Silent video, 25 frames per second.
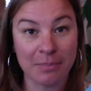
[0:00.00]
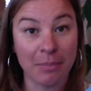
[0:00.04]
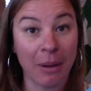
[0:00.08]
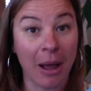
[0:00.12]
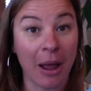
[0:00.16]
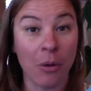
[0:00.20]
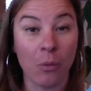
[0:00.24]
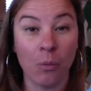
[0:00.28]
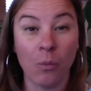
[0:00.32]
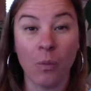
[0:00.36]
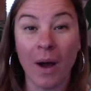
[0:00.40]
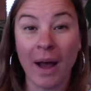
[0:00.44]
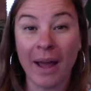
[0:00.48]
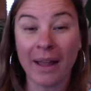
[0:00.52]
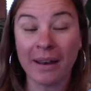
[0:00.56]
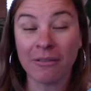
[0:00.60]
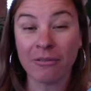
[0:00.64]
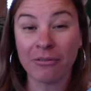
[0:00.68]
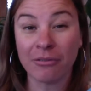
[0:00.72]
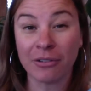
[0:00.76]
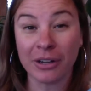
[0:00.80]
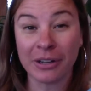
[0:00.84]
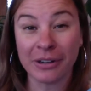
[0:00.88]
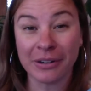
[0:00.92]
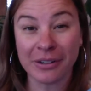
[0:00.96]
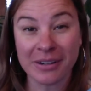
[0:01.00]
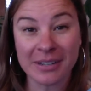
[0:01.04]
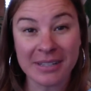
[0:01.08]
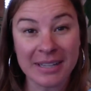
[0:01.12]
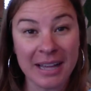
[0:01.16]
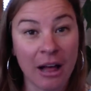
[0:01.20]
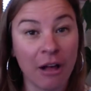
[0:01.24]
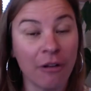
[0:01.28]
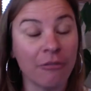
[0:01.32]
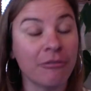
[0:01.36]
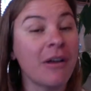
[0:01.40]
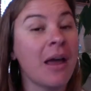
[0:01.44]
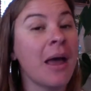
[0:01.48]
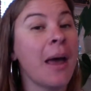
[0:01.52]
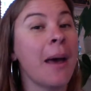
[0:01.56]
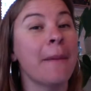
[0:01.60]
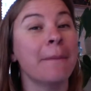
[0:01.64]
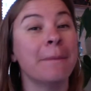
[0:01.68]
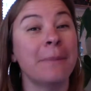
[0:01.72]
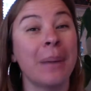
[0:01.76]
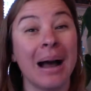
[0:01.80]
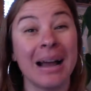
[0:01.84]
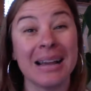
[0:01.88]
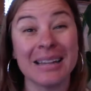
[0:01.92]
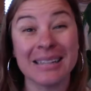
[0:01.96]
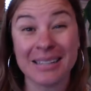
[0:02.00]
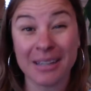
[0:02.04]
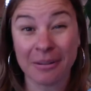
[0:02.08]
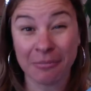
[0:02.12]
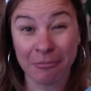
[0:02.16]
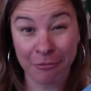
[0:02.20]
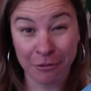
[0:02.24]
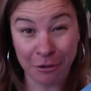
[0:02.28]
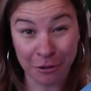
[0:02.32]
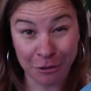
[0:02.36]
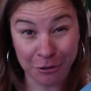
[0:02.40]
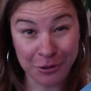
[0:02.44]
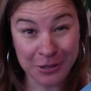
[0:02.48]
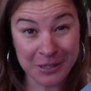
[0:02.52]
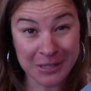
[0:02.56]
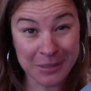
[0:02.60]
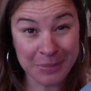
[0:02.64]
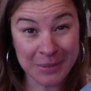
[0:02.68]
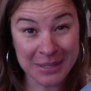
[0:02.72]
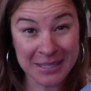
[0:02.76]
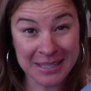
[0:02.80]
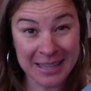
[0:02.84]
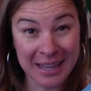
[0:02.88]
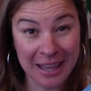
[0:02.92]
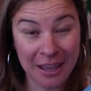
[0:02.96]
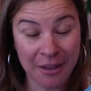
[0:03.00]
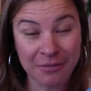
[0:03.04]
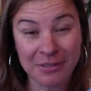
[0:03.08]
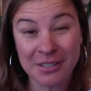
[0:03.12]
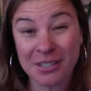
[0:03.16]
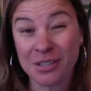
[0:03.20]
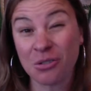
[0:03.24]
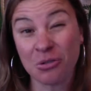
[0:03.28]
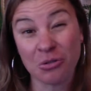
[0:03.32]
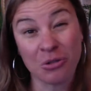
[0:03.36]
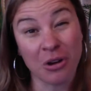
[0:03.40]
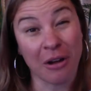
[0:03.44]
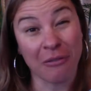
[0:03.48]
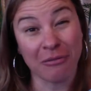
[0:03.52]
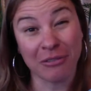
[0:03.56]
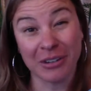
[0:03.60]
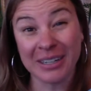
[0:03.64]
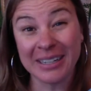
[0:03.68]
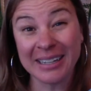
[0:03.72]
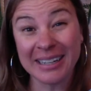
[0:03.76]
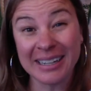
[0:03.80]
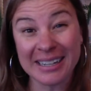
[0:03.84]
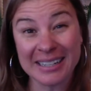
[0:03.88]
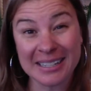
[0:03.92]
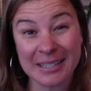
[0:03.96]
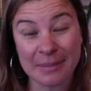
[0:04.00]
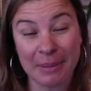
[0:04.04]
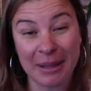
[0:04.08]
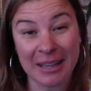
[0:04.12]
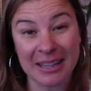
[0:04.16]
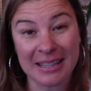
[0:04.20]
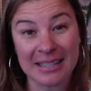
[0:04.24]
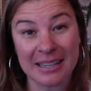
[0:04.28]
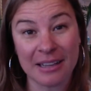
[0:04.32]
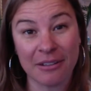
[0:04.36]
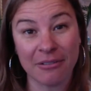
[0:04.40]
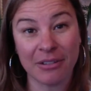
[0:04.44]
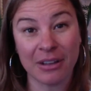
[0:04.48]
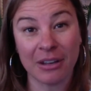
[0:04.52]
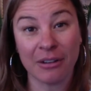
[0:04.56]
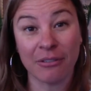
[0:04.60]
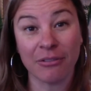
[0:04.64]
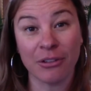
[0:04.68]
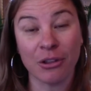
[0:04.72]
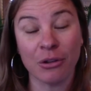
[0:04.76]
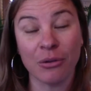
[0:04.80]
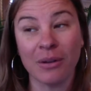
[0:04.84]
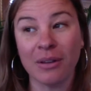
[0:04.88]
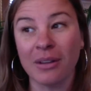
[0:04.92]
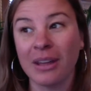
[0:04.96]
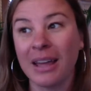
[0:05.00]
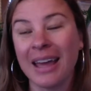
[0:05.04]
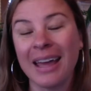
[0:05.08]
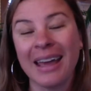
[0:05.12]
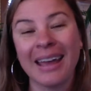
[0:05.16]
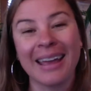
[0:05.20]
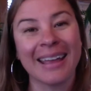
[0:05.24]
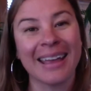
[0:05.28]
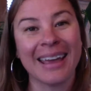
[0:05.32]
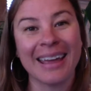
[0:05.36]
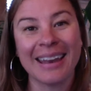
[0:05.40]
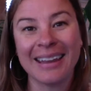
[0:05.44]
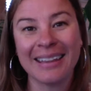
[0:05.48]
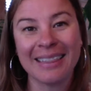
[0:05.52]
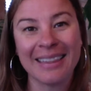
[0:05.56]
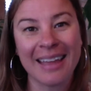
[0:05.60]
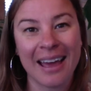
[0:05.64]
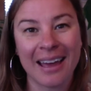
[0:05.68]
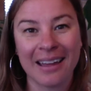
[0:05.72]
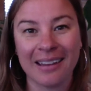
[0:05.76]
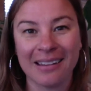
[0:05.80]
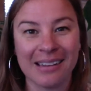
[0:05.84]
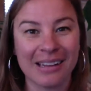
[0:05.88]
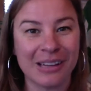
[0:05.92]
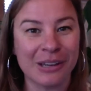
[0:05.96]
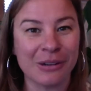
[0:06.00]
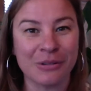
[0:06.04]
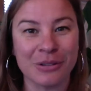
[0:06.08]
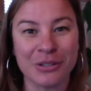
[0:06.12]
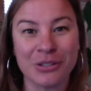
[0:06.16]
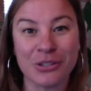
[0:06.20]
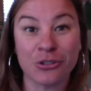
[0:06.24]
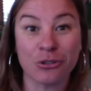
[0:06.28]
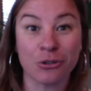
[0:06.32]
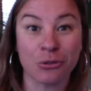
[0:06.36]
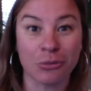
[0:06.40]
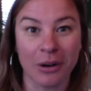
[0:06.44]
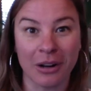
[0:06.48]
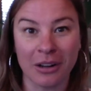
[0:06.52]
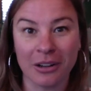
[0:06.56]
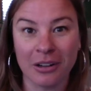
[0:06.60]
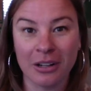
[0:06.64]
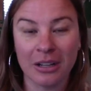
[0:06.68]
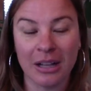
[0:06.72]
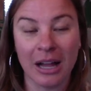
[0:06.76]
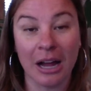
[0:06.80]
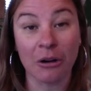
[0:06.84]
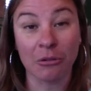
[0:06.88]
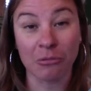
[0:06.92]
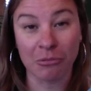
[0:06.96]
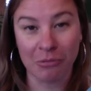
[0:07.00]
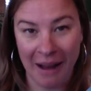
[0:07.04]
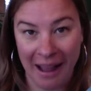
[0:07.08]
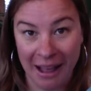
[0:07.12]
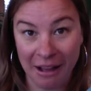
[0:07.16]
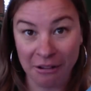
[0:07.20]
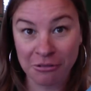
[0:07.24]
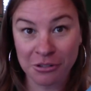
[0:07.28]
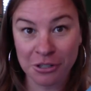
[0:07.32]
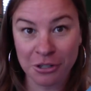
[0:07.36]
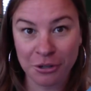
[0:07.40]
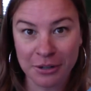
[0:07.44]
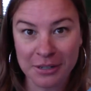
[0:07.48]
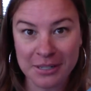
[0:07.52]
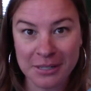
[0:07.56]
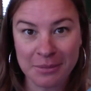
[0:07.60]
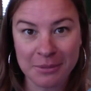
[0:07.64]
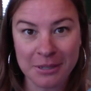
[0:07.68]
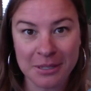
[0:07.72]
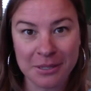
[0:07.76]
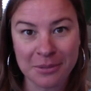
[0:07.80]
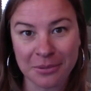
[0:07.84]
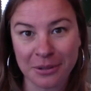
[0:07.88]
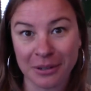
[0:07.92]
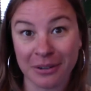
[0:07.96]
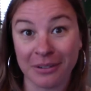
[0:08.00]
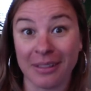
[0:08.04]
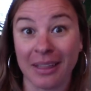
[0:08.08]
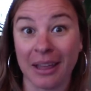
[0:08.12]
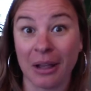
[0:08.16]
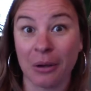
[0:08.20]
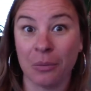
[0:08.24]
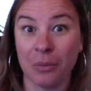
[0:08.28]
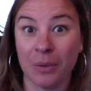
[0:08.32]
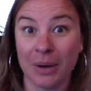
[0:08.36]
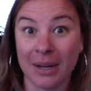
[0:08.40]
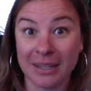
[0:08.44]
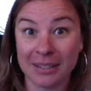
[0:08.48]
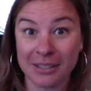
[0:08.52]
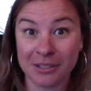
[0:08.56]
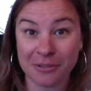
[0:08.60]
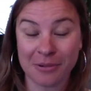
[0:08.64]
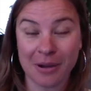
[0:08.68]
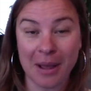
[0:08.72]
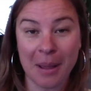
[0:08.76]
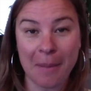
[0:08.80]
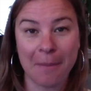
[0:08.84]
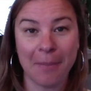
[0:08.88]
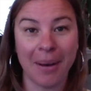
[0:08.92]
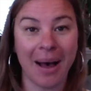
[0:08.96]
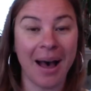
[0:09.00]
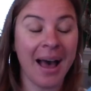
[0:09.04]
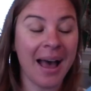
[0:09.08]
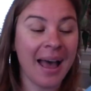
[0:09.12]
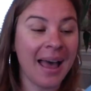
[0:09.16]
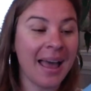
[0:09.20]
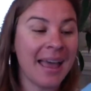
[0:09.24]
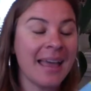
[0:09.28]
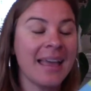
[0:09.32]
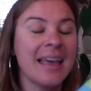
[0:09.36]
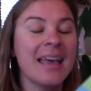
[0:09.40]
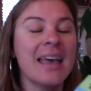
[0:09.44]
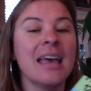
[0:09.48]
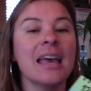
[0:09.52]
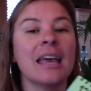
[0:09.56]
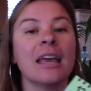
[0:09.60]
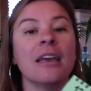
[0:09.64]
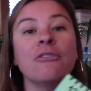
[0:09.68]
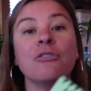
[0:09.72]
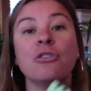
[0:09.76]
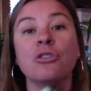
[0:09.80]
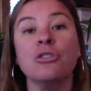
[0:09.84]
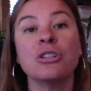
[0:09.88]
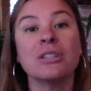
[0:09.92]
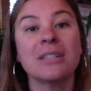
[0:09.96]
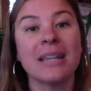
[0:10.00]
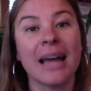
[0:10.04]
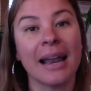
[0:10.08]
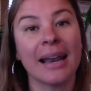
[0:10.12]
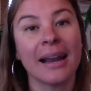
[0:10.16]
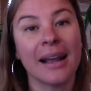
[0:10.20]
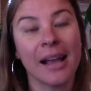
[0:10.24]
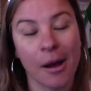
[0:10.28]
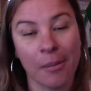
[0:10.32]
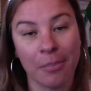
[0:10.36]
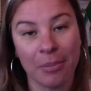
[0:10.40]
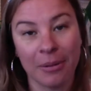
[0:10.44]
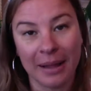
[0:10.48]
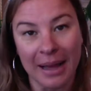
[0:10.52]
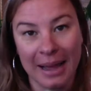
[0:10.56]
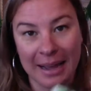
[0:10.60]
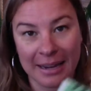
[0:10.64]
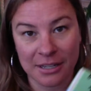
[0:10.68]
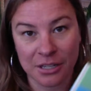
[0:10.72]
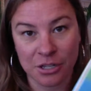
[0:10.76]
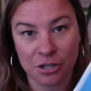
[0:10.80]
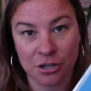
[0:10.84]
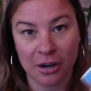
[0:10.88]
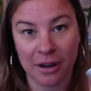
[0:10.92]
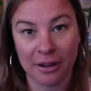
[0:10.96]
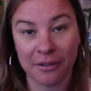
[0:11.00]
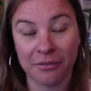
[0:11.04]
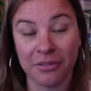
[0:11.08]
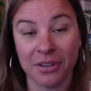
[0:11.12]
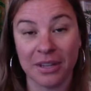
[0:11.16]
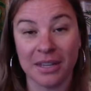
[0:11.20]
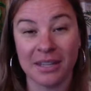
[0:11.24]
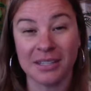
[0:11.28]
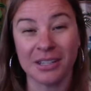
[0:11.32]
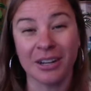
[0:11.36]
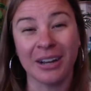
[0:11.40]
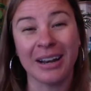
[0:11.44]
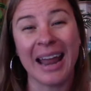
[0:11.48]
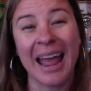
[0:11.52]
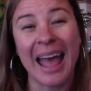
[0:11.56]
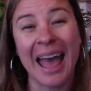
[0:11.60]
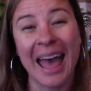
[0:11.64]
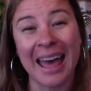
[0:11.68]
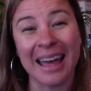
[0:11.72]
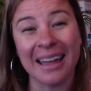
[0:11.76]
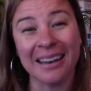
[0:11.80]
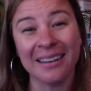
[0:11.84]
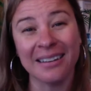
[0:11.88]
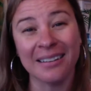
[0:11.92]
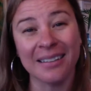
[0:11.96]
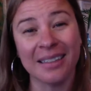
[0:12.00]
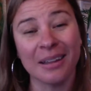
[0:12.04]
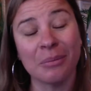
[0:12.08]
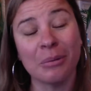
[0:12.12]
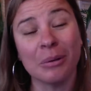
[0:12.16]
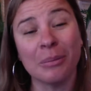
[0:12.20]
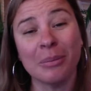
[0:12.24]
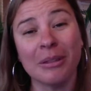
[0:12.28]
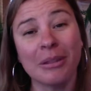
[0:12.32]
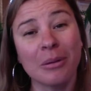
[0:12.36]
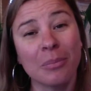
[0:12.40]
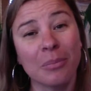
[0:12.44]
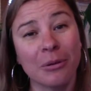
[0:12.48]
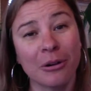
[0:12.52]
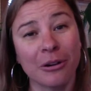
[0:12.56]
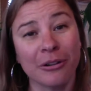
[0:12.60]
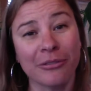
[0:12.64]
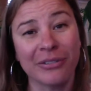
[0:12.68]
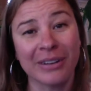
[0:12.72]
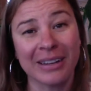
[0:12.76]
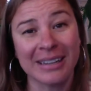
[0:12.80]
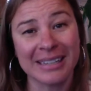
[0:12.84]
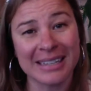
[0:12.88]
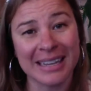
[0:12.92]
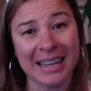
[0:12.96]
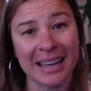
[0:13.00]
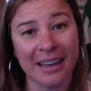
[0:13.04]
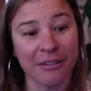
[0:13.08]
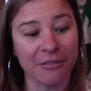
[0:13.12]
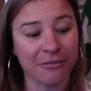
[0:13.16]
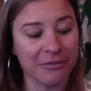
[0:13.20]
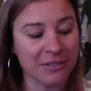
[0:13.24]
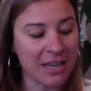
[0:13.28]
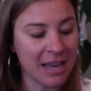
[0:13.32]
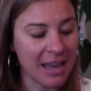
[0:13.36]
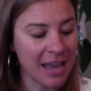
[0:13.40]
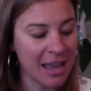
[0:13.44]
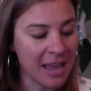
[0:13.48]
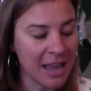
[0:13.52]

Buy one for yourself, buy some for Christmas gifts. They're not very expensive and if you get in that, you know, struggle around Christmas where you're like, "What do I buy?" If you just had a couple extra of these on hand, they would be the perfect gift.